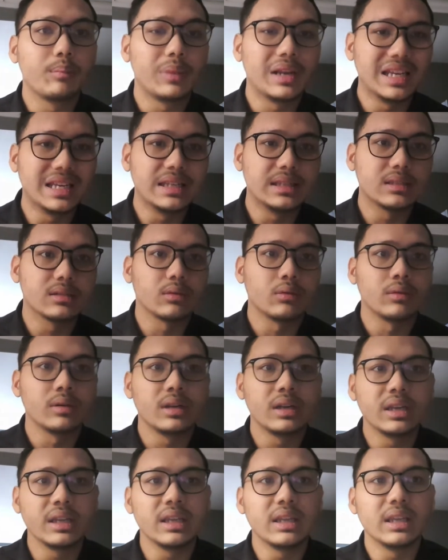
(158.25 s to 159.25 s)
place
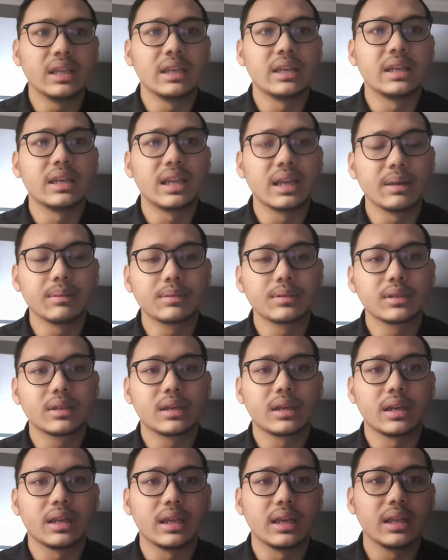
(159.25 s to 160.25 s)
only in debts
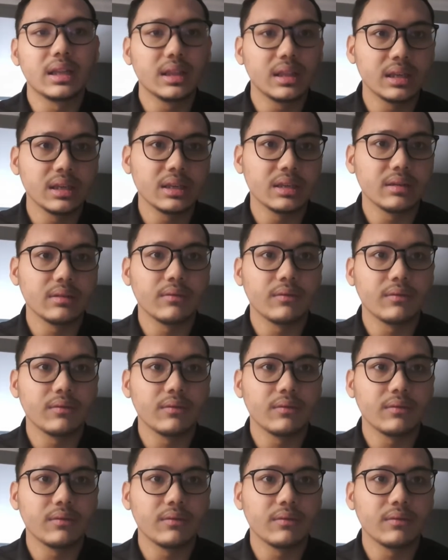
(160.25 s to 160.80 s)
created